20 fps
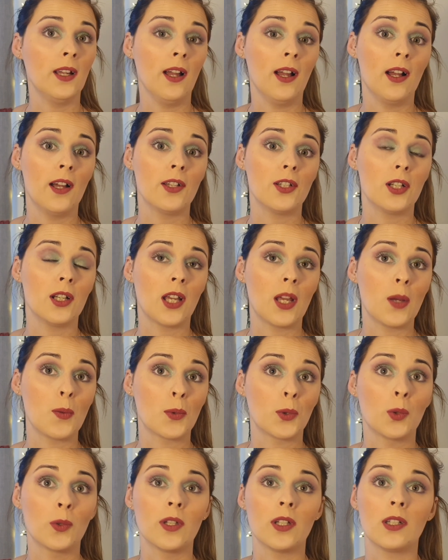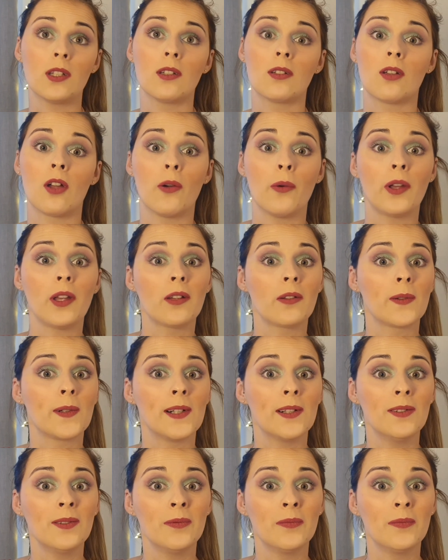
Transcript: actually keeps all this going as well.